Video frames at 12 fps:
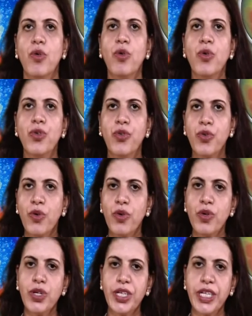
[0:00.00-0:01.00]

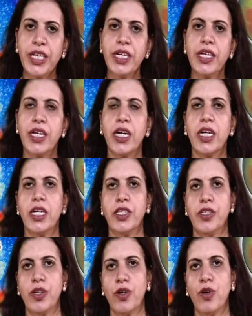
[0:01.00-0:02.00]
ozone
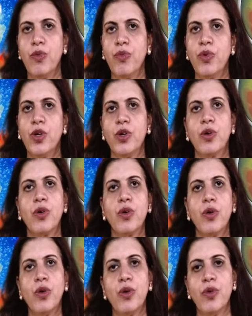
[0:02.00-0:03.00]
degradation by the
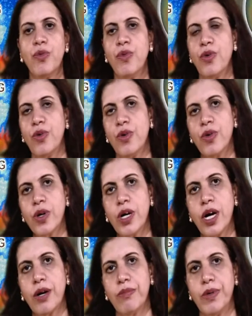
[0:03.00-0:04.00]

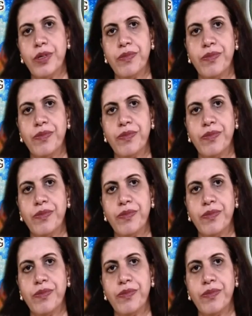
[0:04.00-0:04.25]
chlorofluorocarbon